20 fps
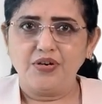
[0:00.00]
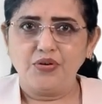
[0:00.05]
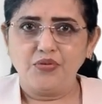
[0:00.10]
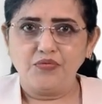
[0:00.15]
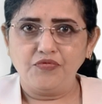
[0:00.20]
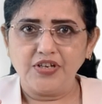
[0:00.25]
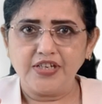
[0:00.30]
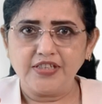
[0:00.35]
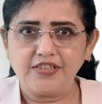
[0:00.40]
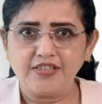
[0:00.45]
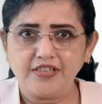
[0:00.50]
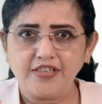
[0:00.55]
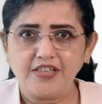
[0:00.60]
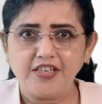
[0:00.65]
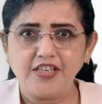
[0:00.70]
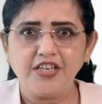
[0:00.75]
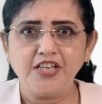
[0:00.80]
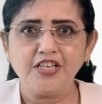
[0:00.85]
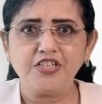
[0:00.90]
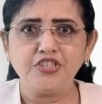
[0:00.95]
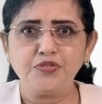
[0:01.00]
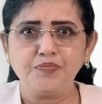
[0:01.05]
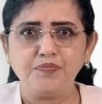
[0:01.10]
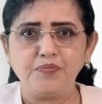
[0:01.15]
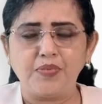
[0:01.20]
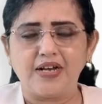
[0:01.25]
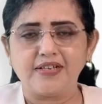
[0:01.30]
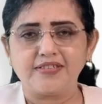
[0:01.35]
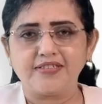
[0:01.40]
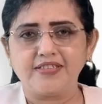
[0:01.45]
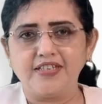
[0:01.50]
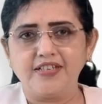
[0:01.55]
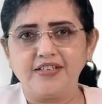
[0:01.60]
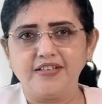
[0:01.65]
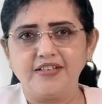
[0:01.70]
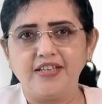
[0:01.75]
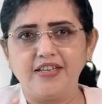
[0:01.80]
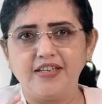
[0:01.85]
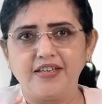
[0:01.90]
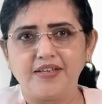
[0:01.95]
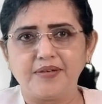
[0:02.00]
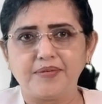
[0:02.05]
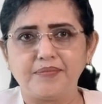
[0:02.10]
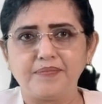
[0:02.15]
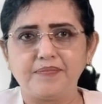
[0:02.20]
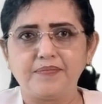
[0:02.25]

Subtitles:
with each passing day.